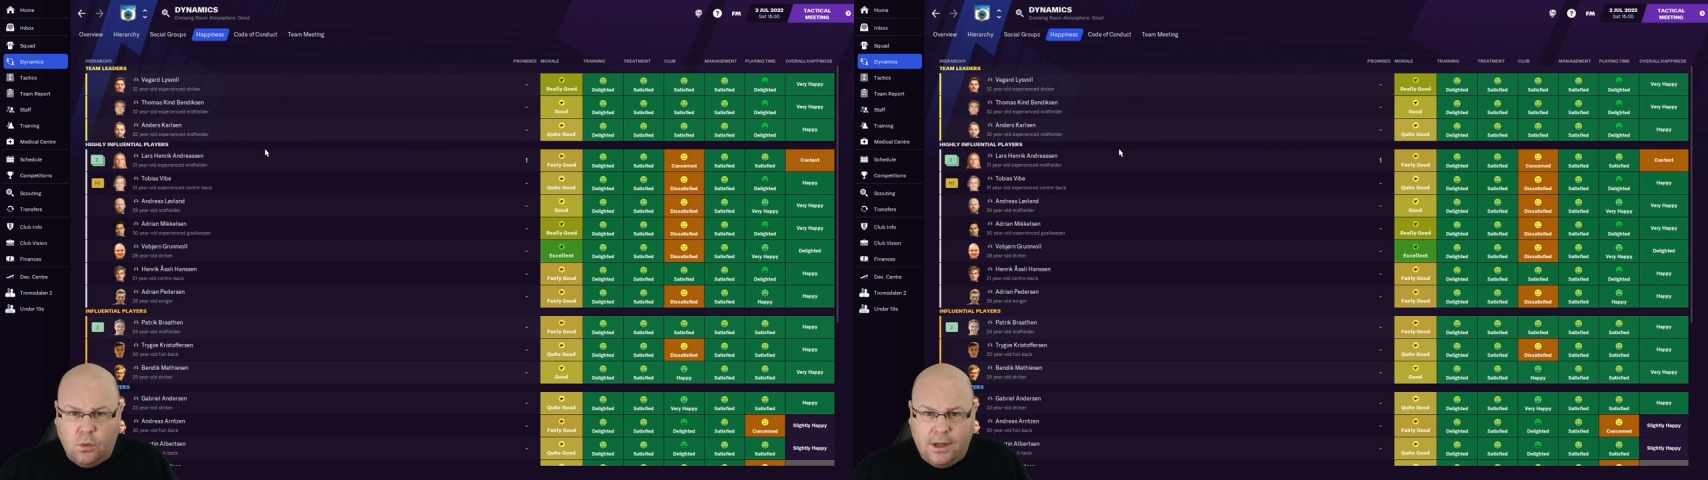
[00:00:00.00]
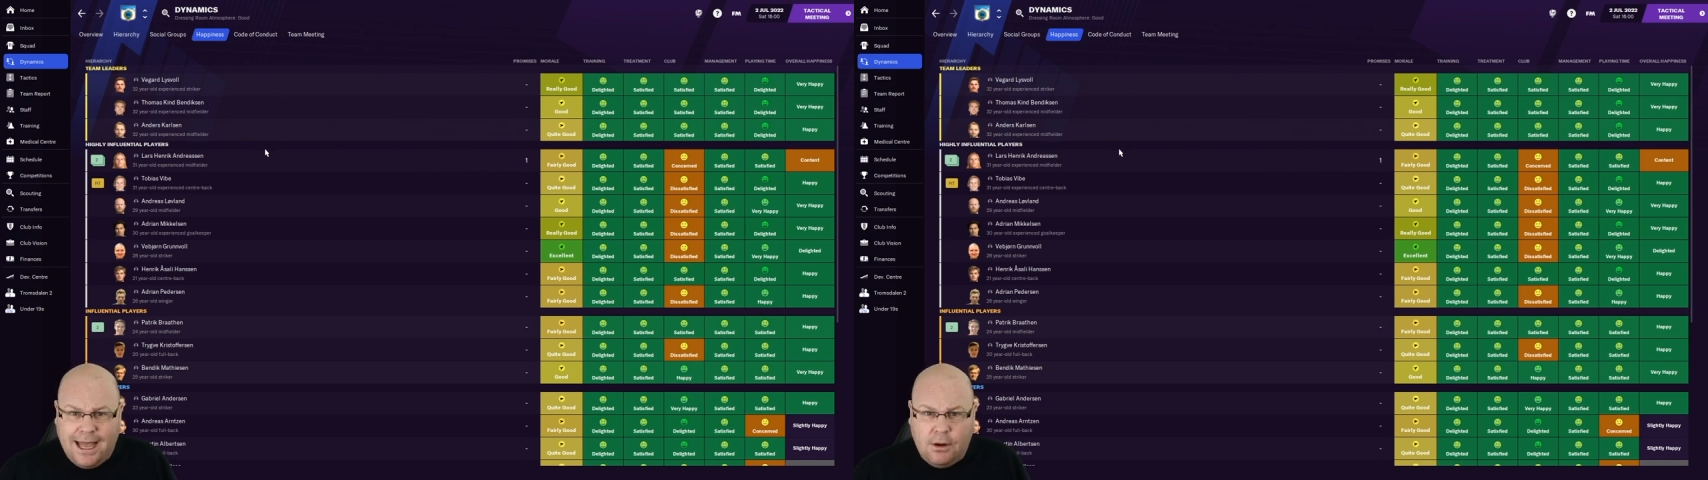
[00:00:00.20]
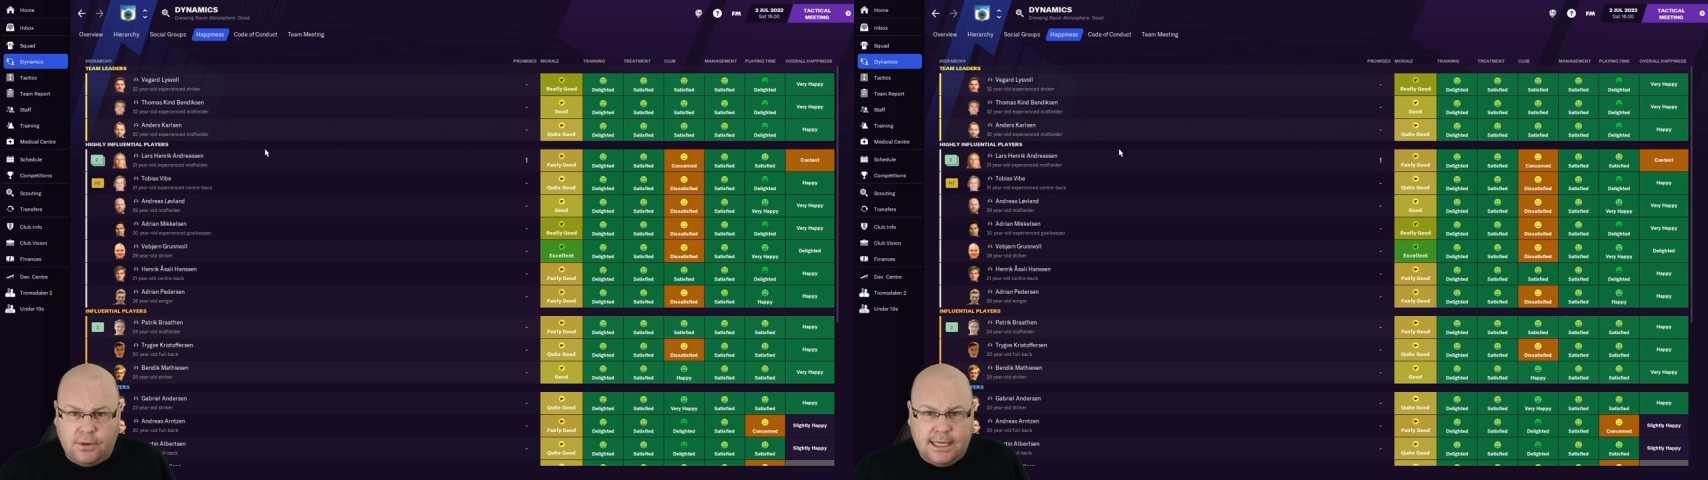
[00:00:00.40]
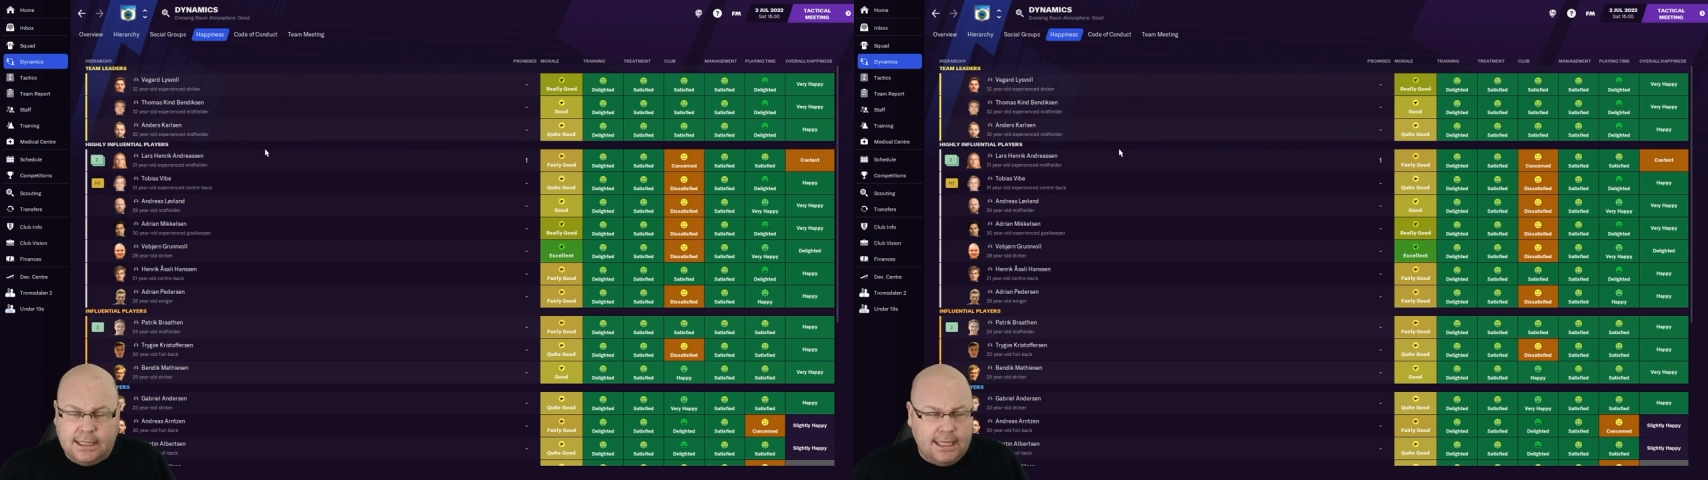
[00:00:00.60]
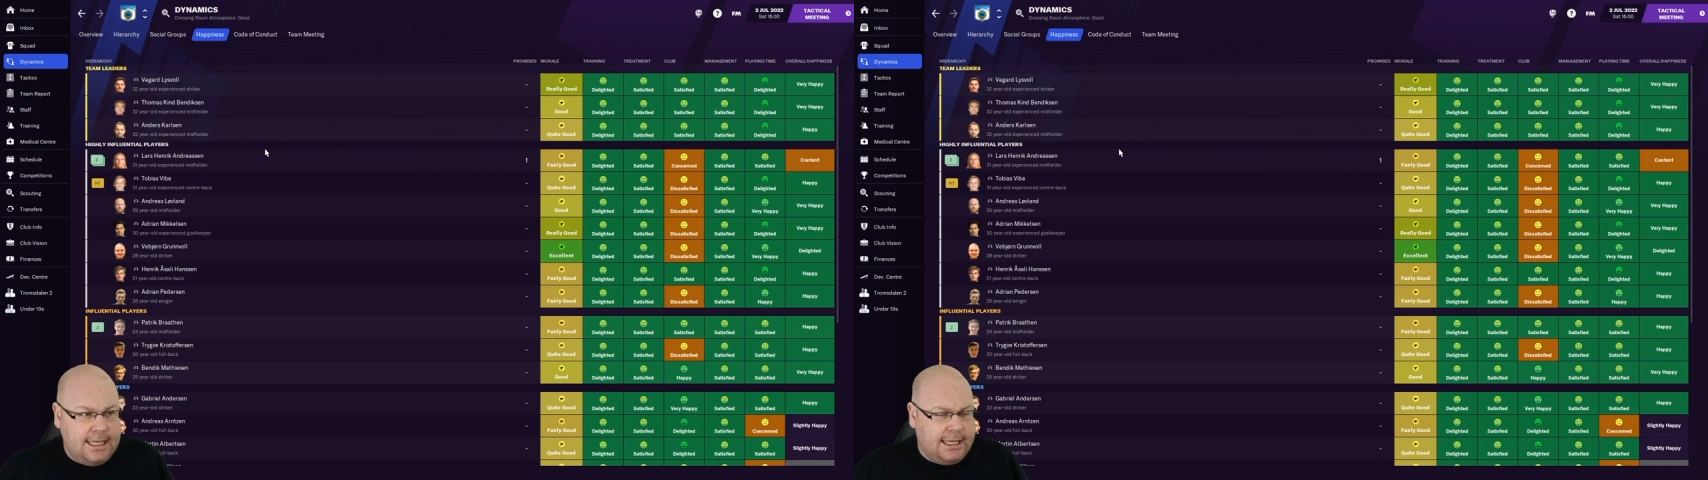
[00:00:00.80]
without
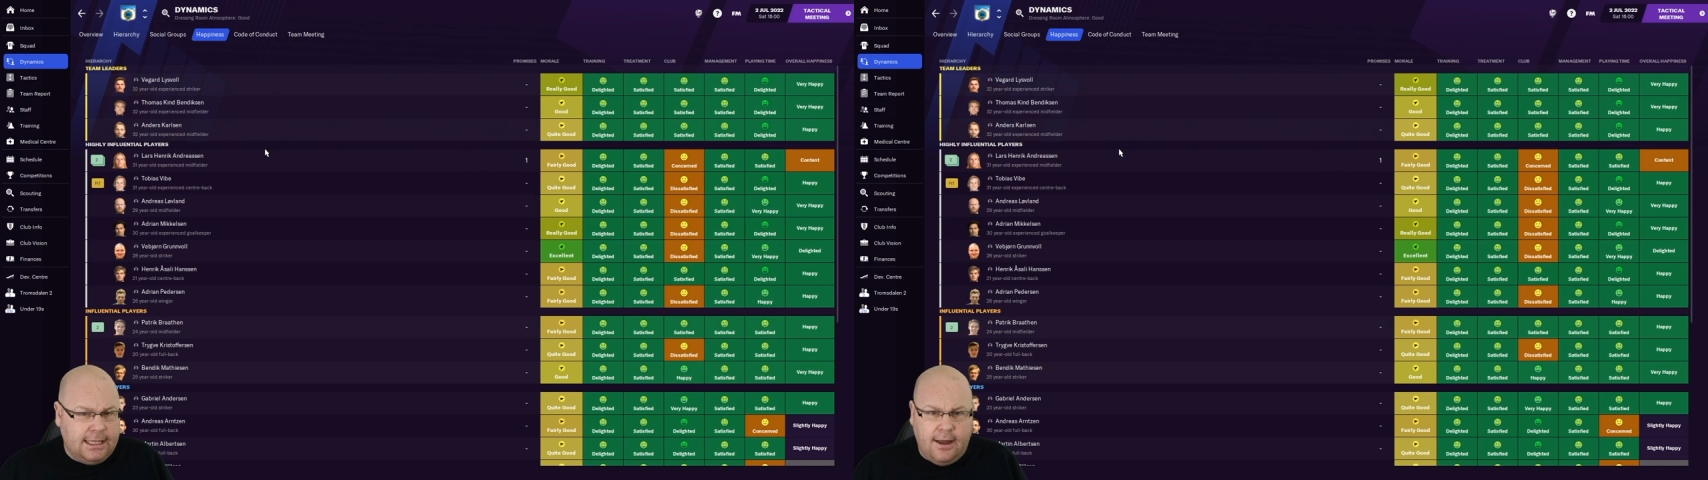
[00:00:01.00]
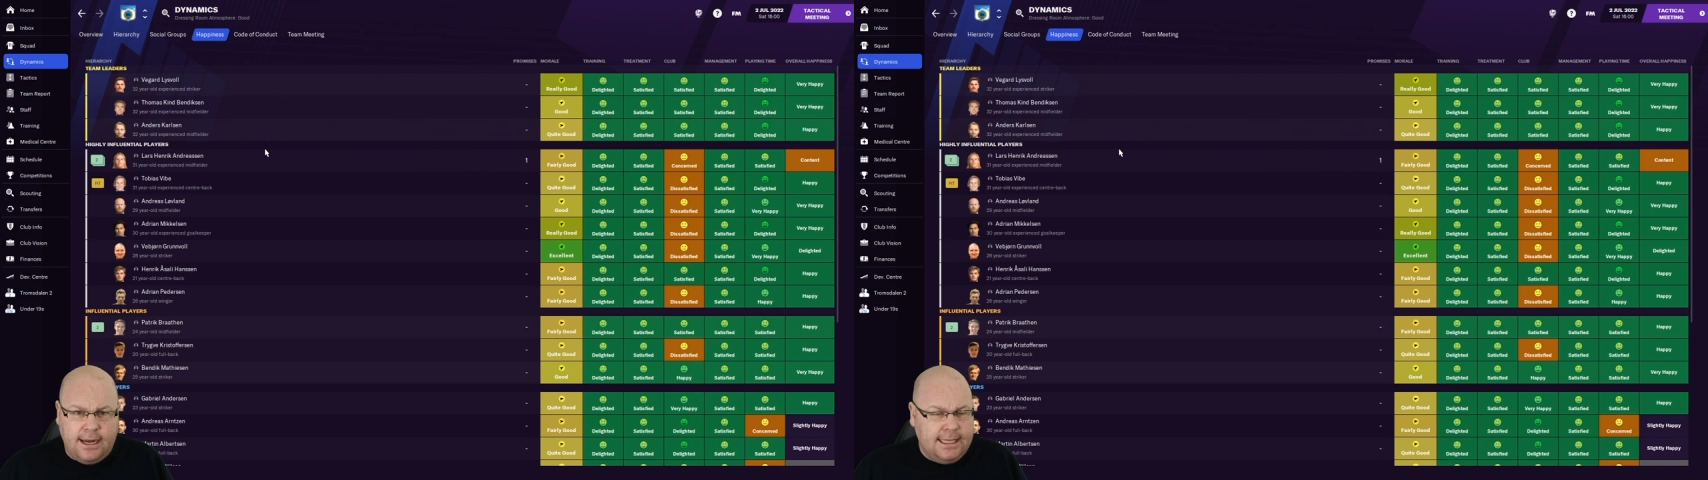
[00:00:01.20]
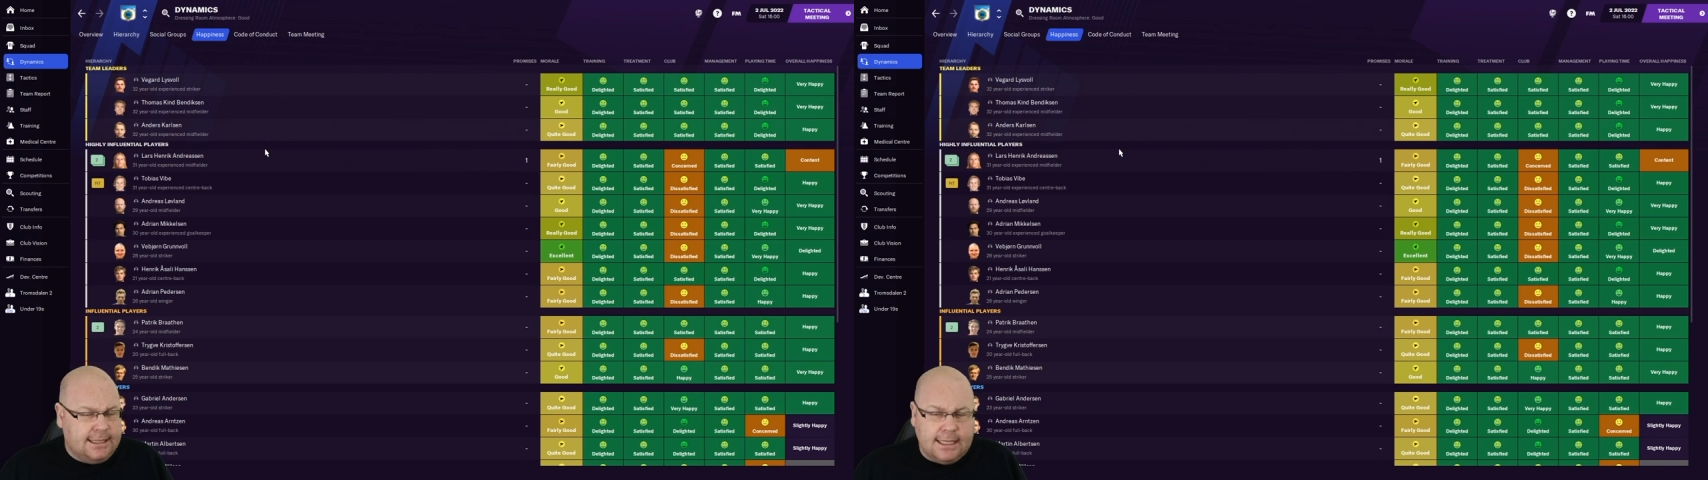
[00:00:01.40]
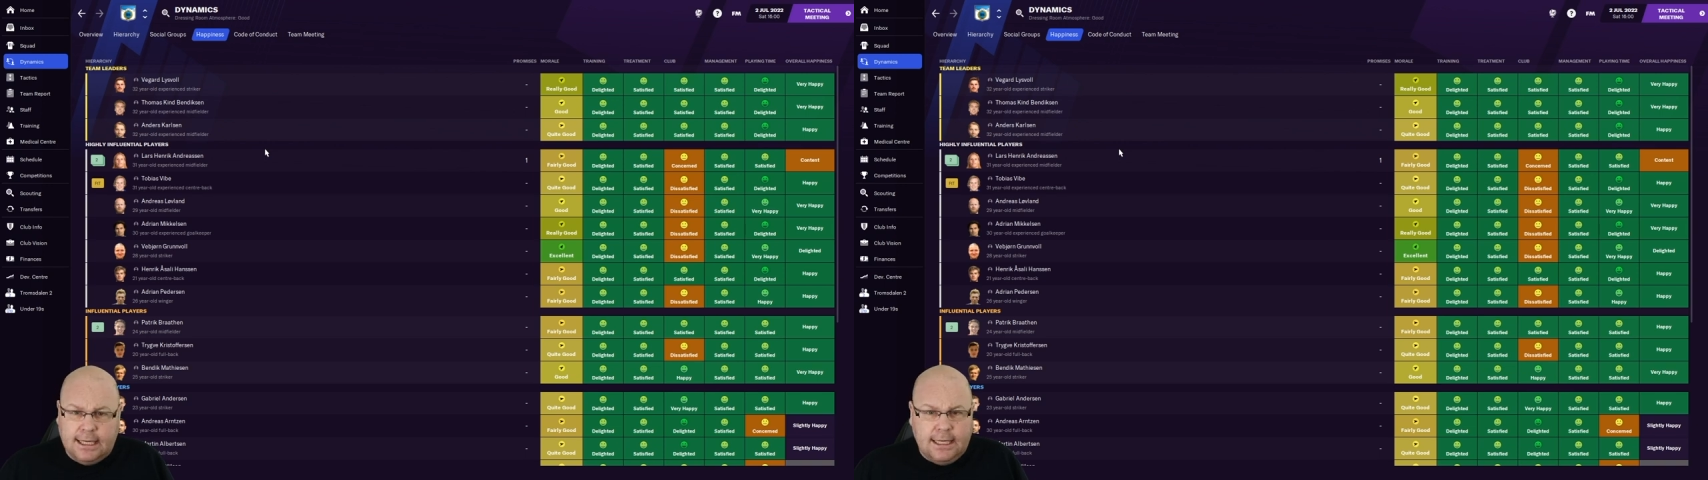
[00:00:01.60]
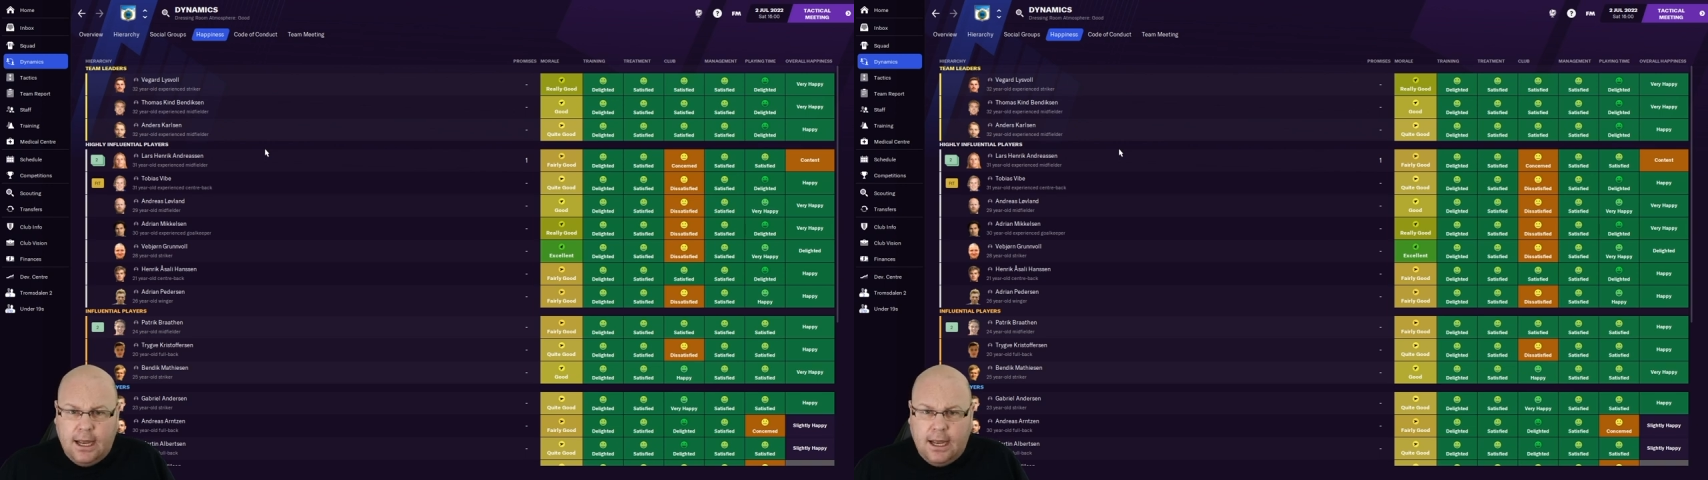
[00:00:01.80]
these leading lights,